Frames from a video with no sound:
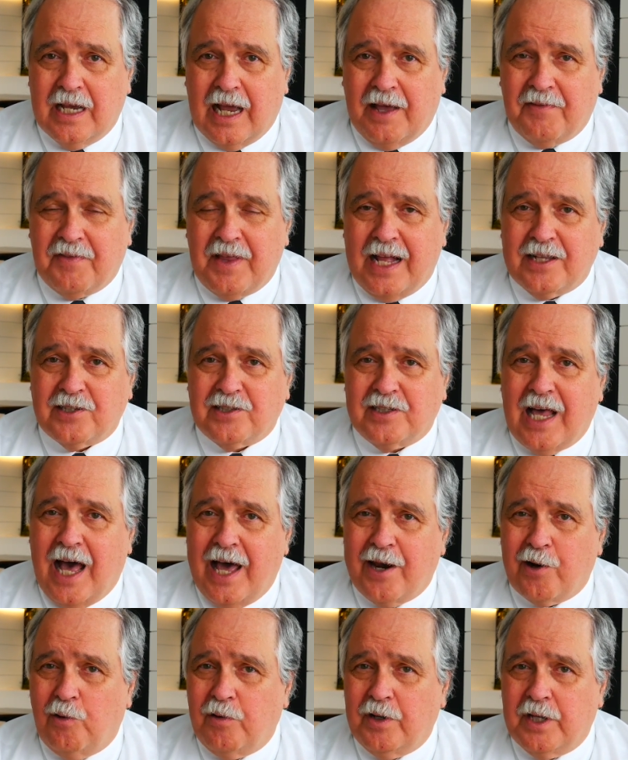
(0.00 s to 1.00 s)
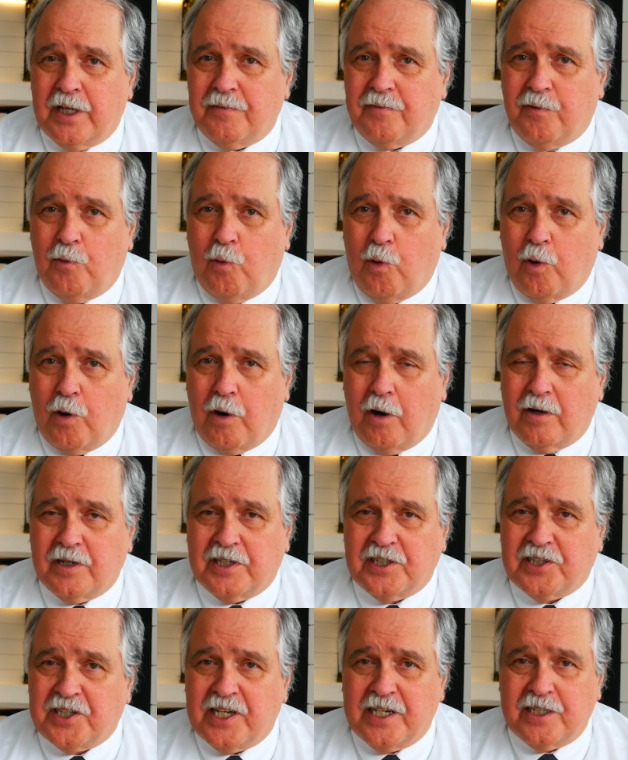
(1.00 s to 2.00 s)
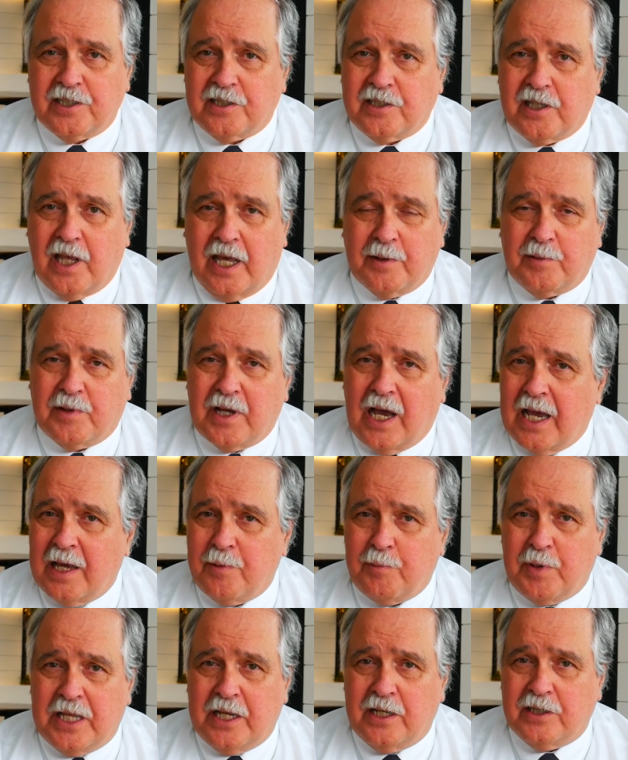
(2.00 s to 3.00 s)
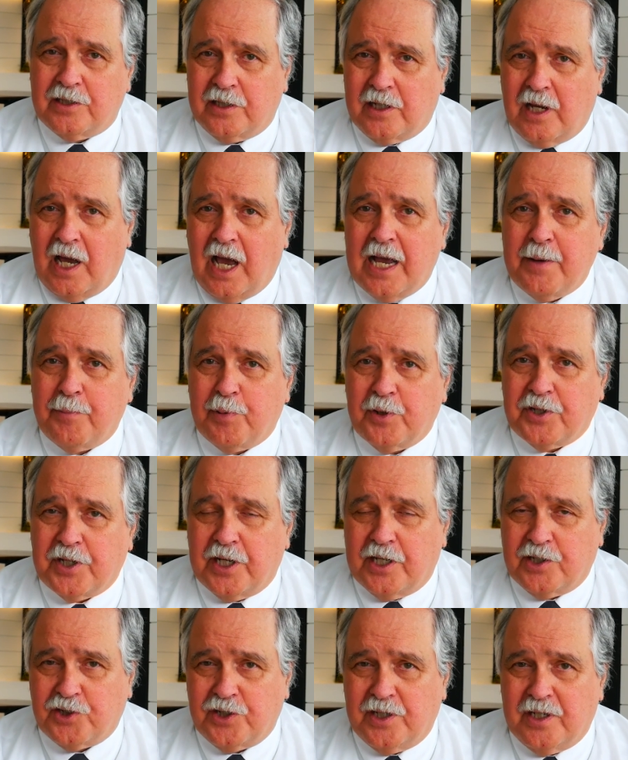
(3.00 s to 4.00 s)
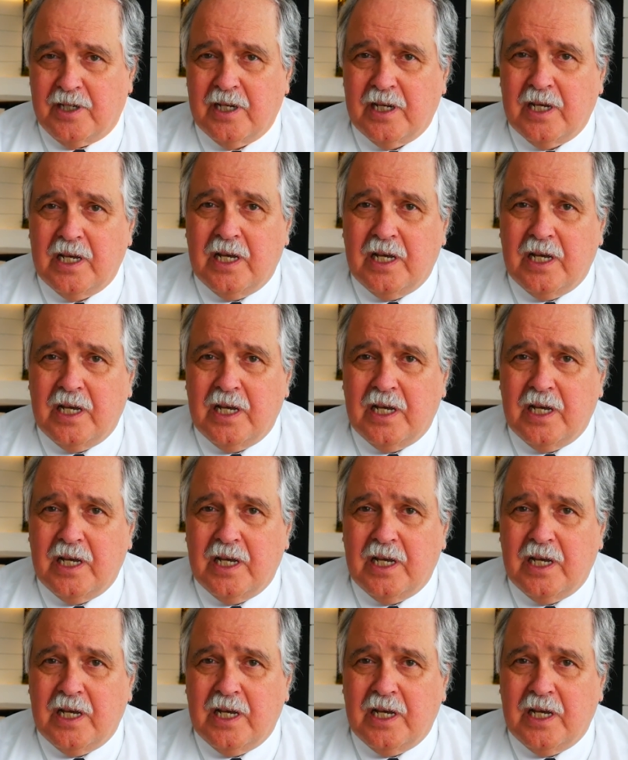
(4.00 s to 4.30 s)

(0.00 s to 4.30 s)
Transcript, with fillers: and that's not only for diseases like diabetes and hypertension,